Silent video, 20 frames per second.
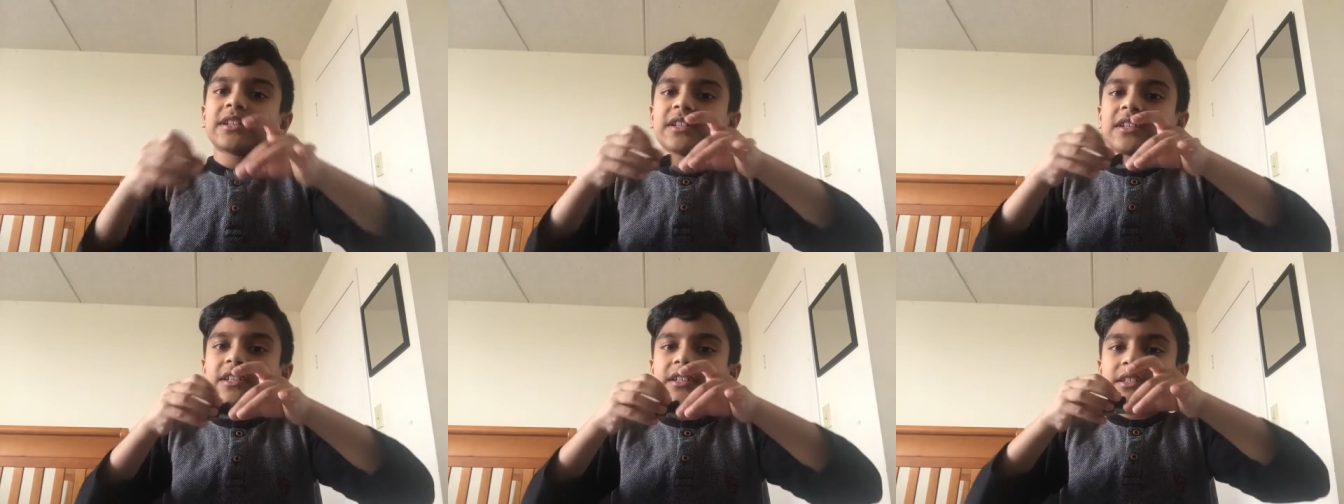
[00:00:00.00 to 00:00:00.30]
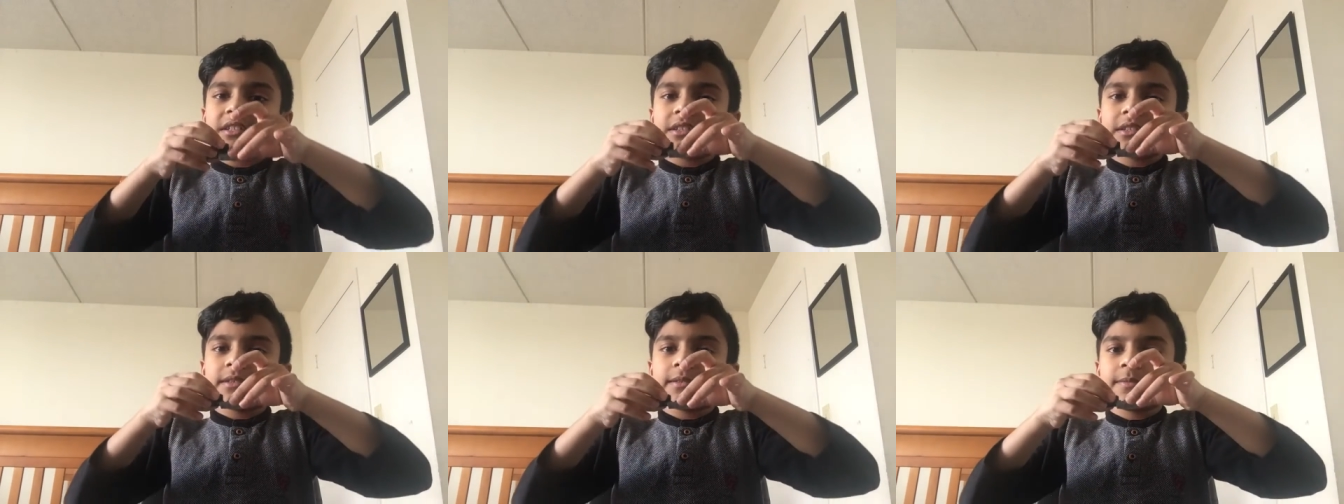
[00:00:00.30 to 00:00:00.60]

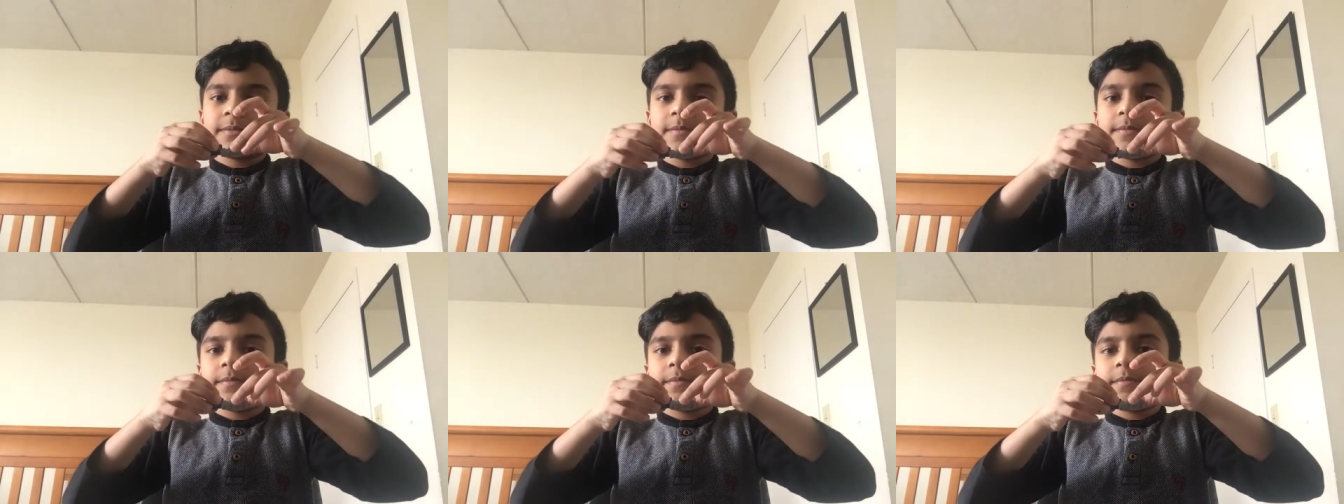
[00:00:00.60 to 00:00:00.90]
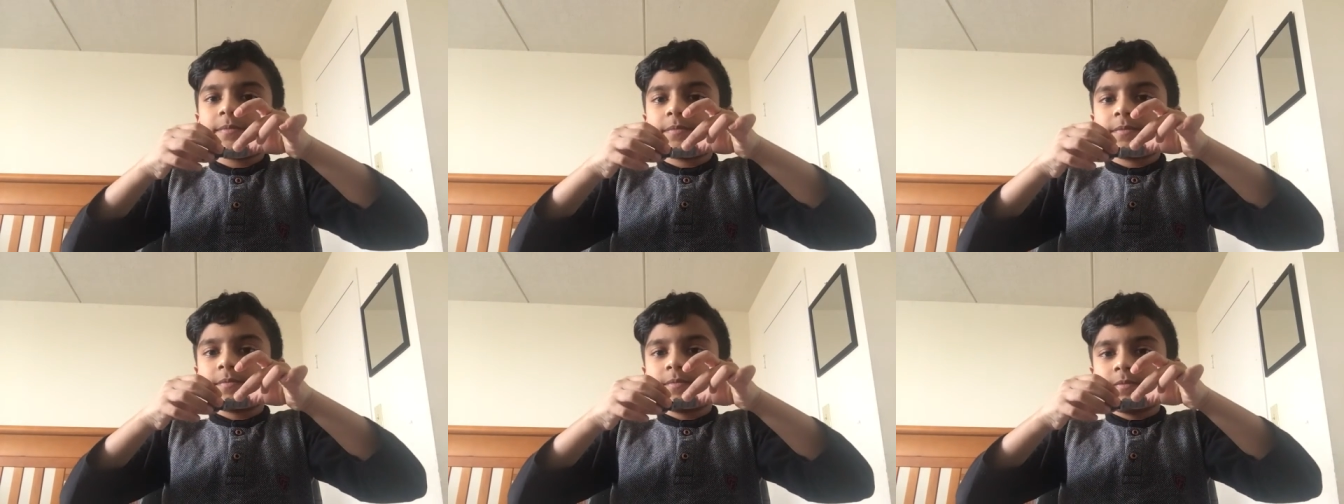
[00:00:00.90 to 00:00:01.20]

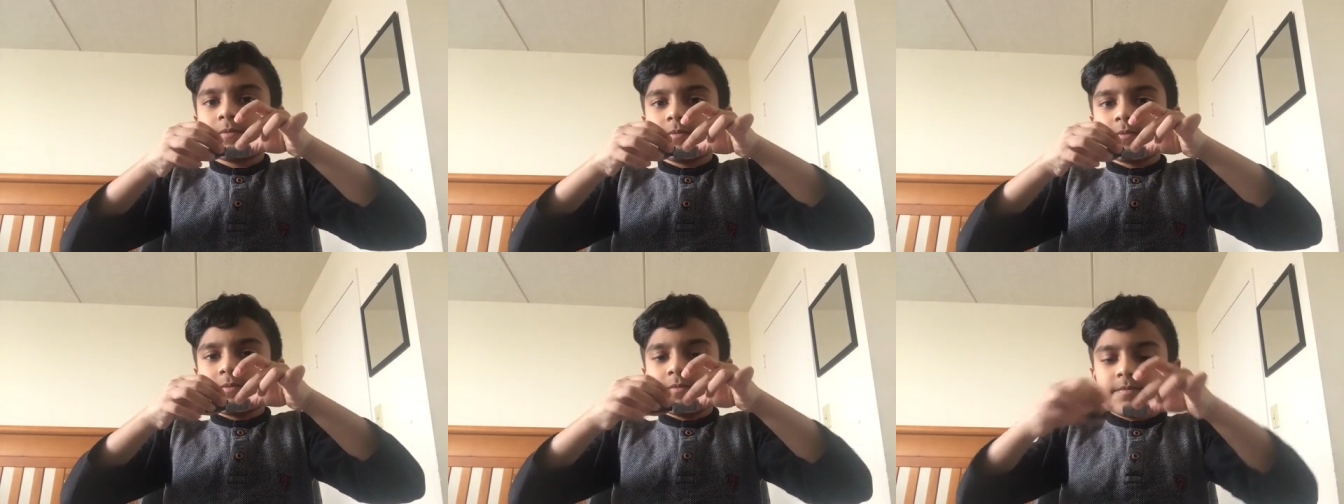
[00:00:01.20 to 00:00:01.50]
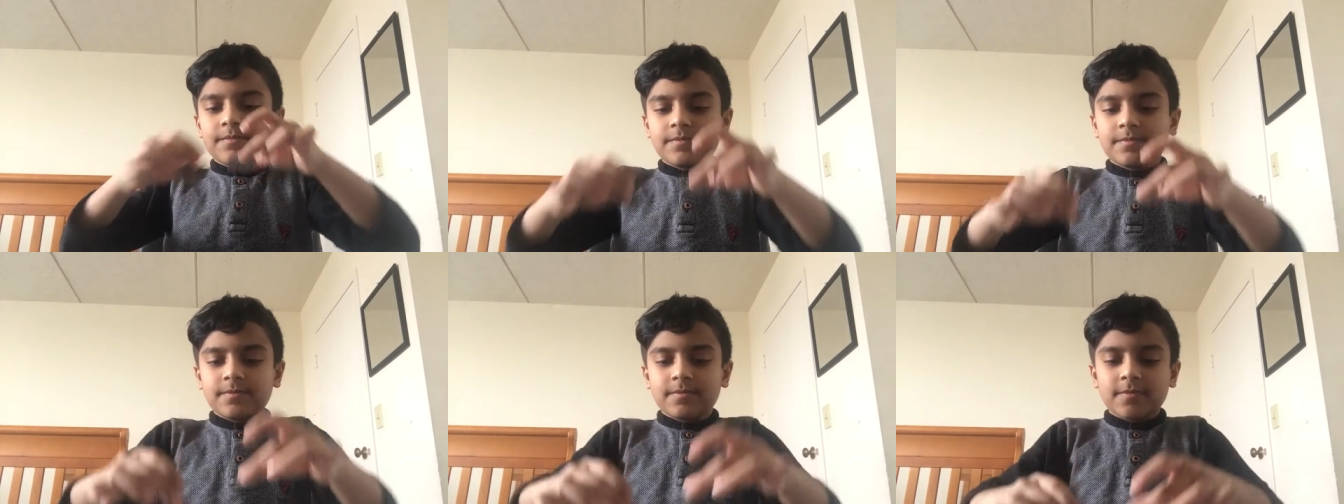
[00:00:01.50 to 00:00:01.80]

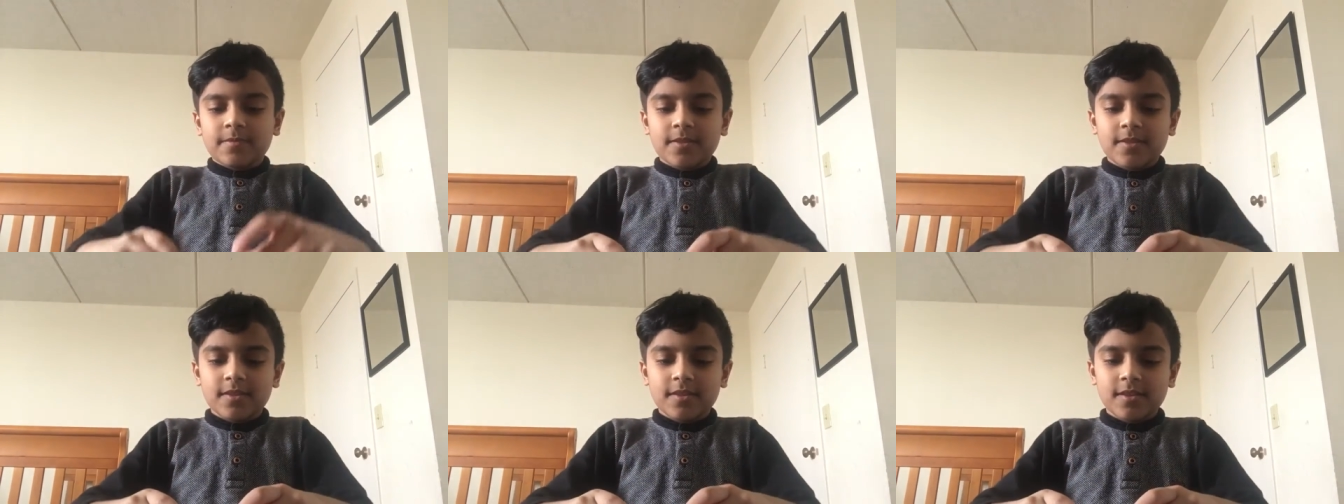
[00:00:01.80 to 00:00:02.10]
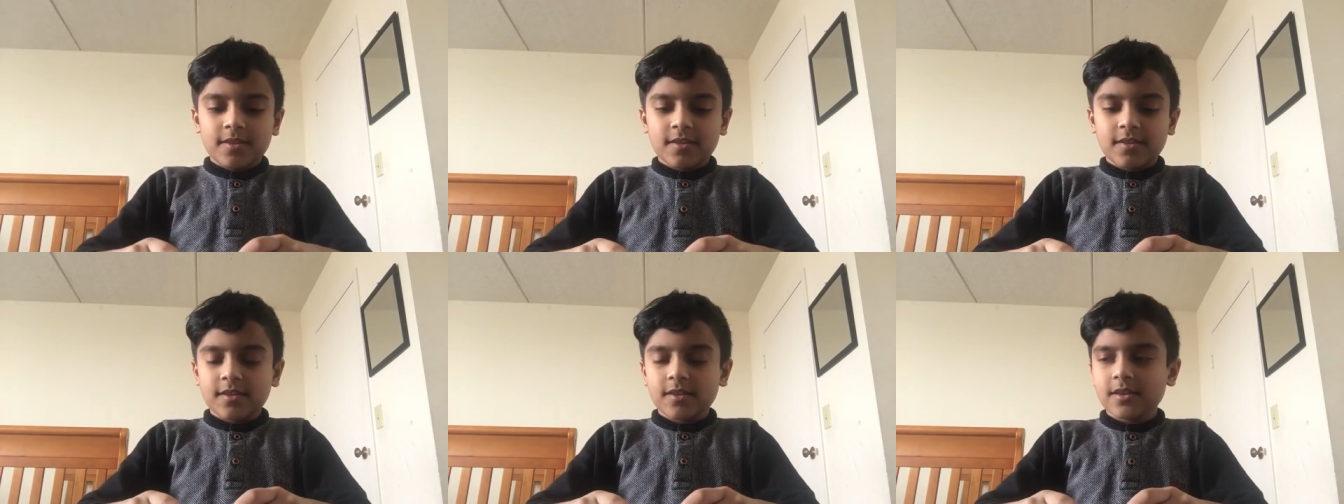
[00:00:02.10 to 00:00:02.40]
this.
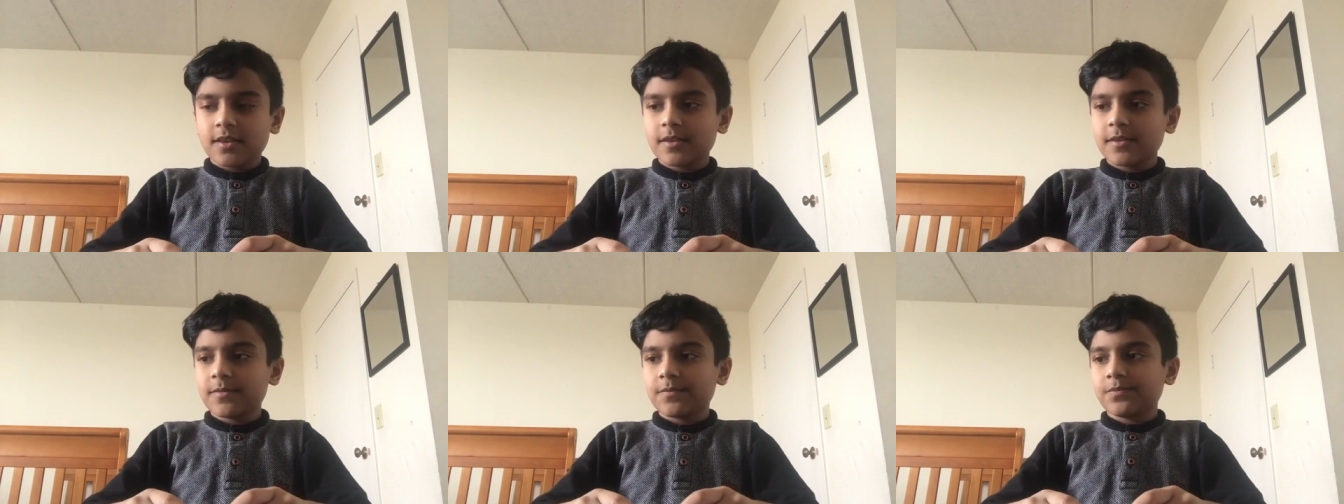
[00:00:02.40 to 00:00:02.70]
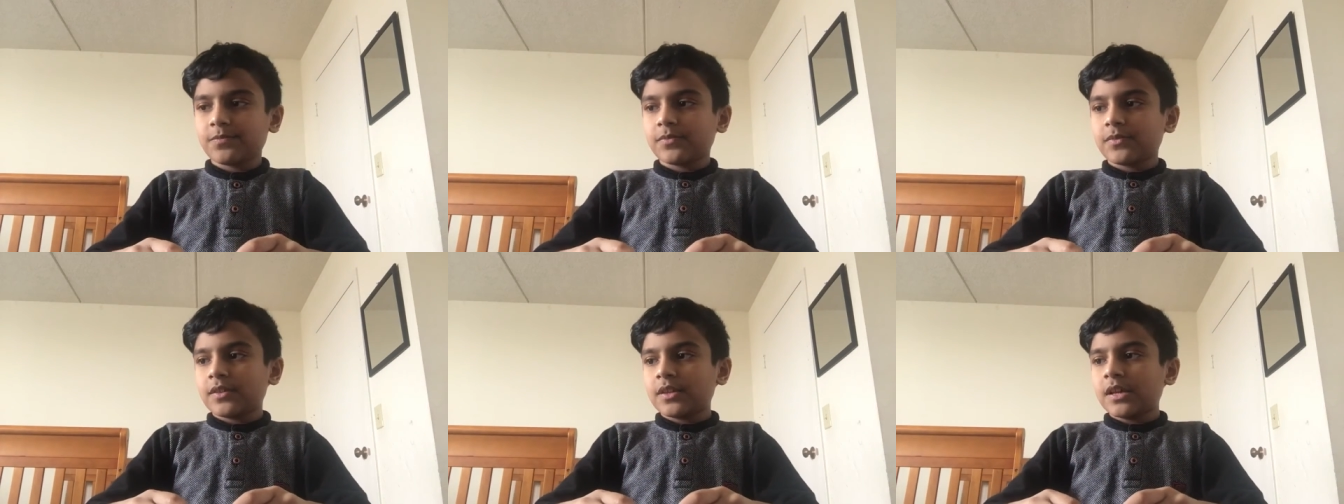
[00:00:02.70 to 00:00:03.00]

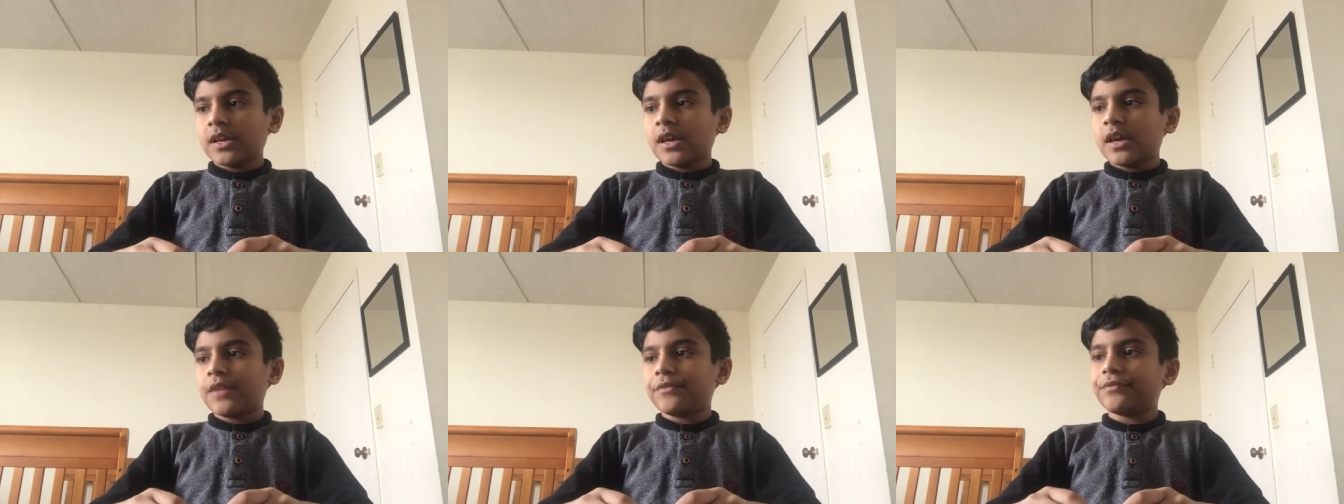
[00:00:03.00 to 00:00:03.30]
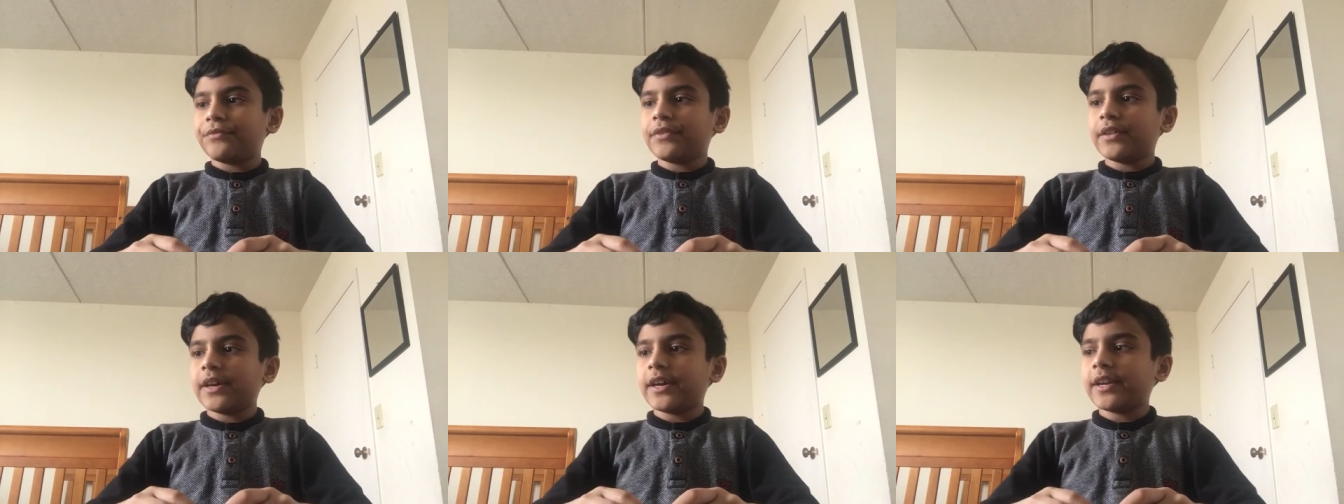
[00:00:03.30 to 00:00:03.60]

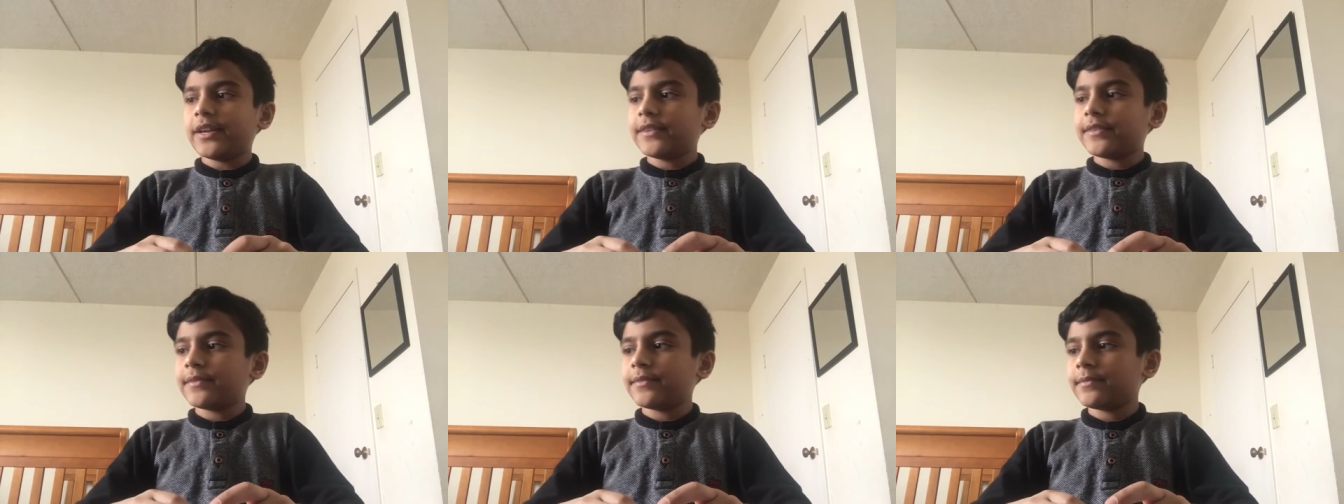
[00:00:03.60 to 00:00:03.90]
And then